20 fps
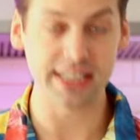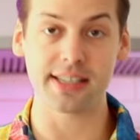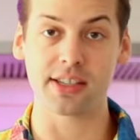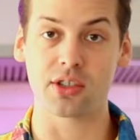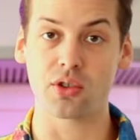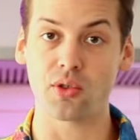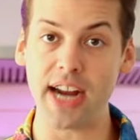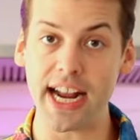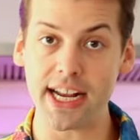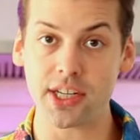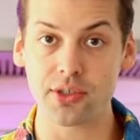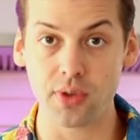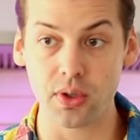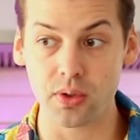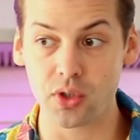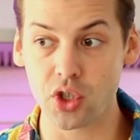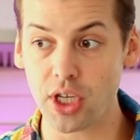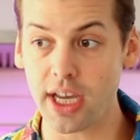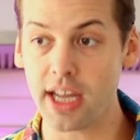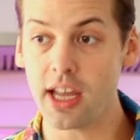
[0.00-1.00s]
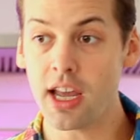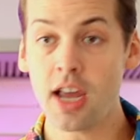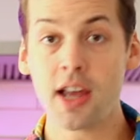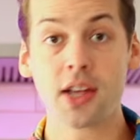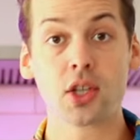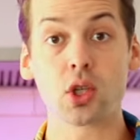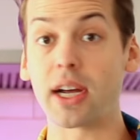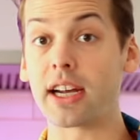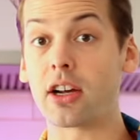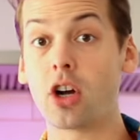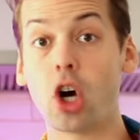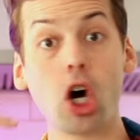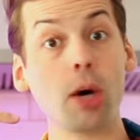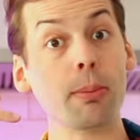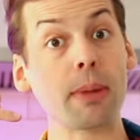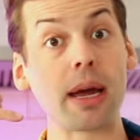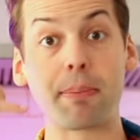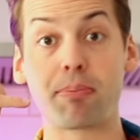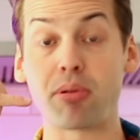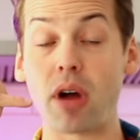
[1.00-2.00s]
This is grassroots shit. So I call
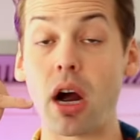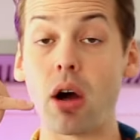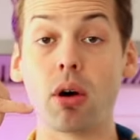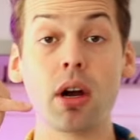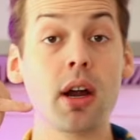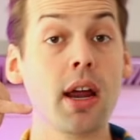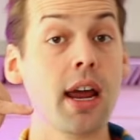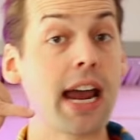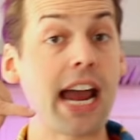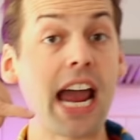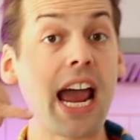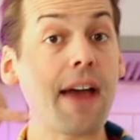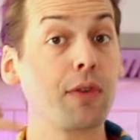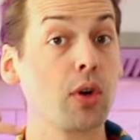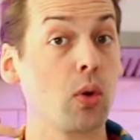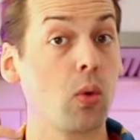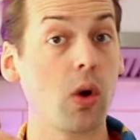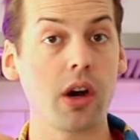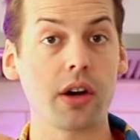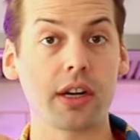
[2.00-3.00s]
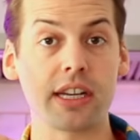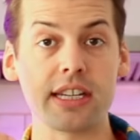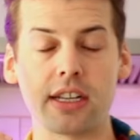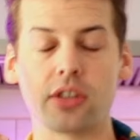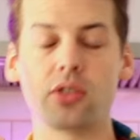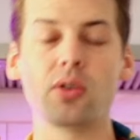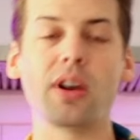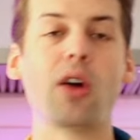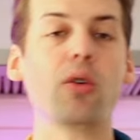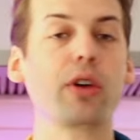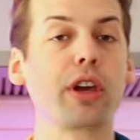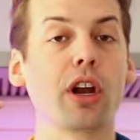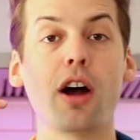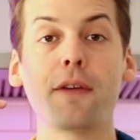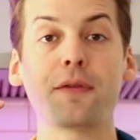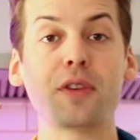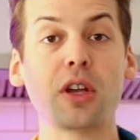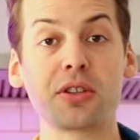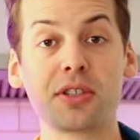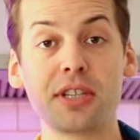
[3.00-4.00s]
him like, bro, after work, he's like, dude, I don't get
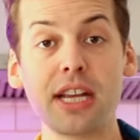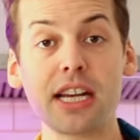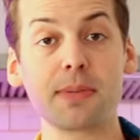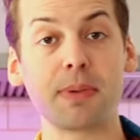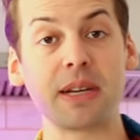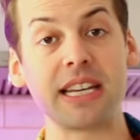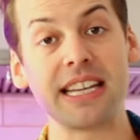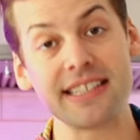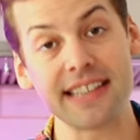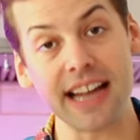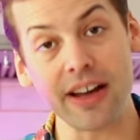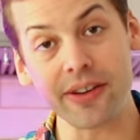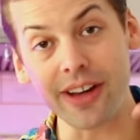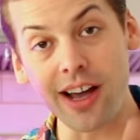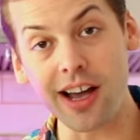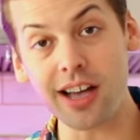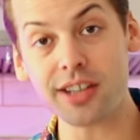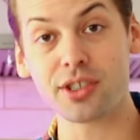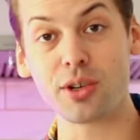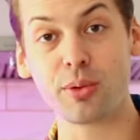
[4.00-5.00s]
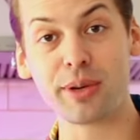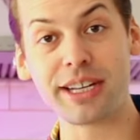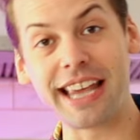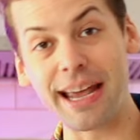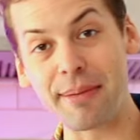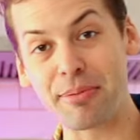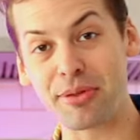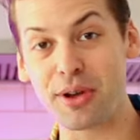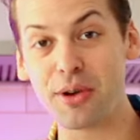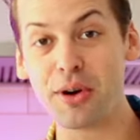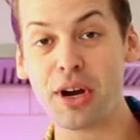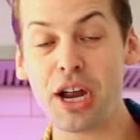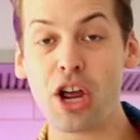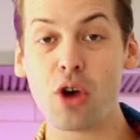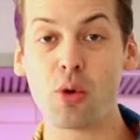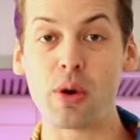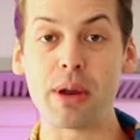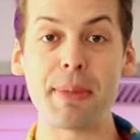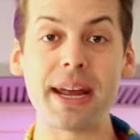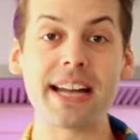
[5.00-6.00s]
off till six, but he's down to hustle. We came through.
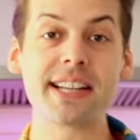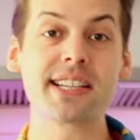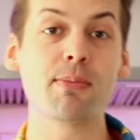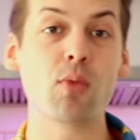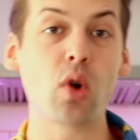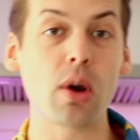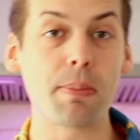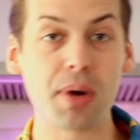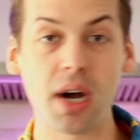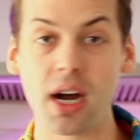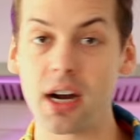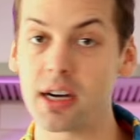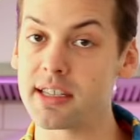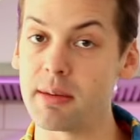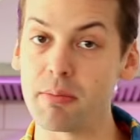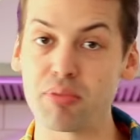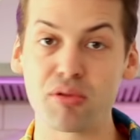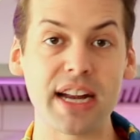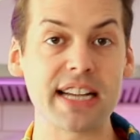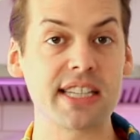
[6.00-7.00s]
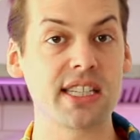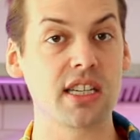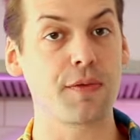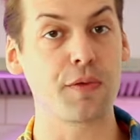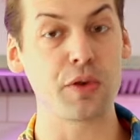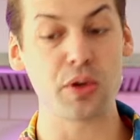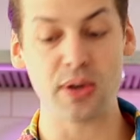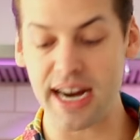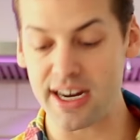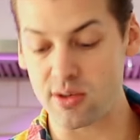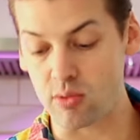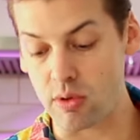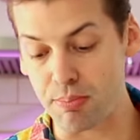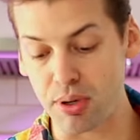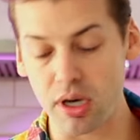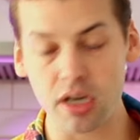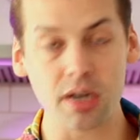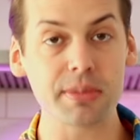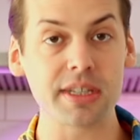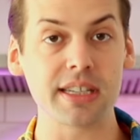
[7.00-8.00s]
We made some more pucks and presses for you guys. We
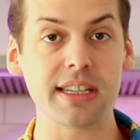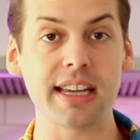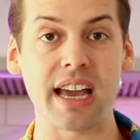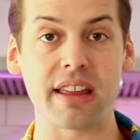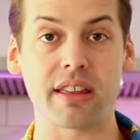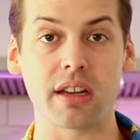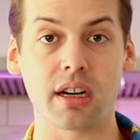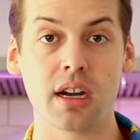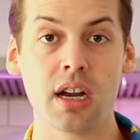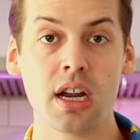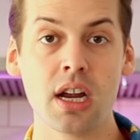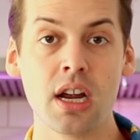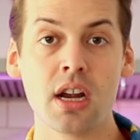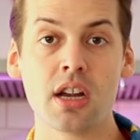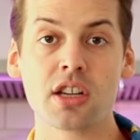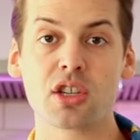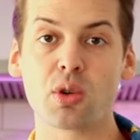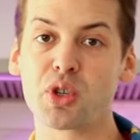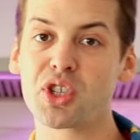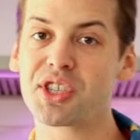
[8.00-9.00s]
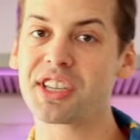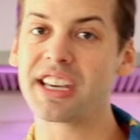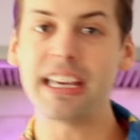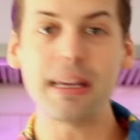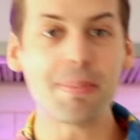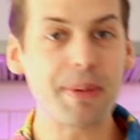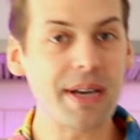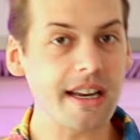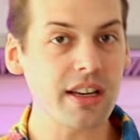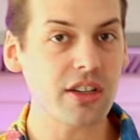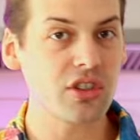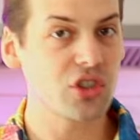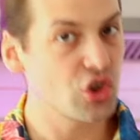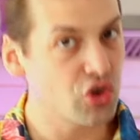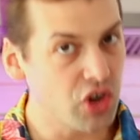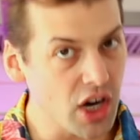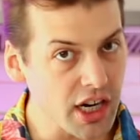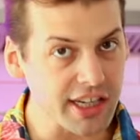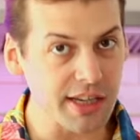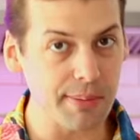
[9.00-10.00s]
put them together. So we're just keeping it
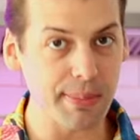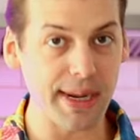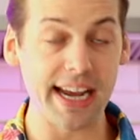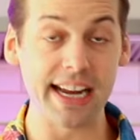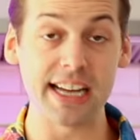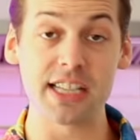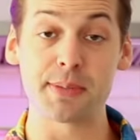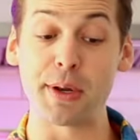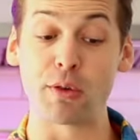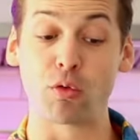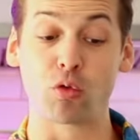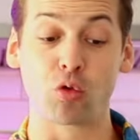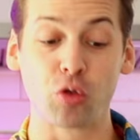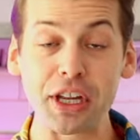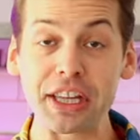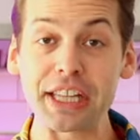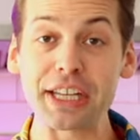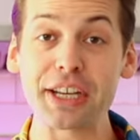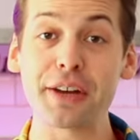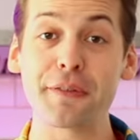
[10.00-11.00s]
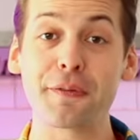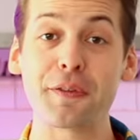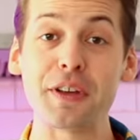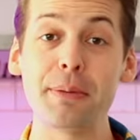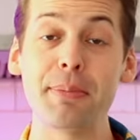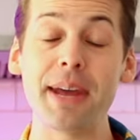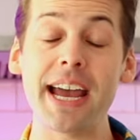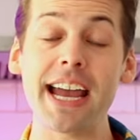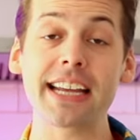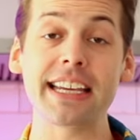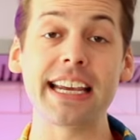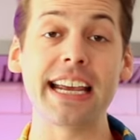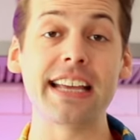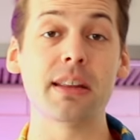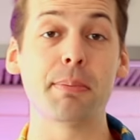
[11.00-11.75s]
trucking, man. It's been really good feedback.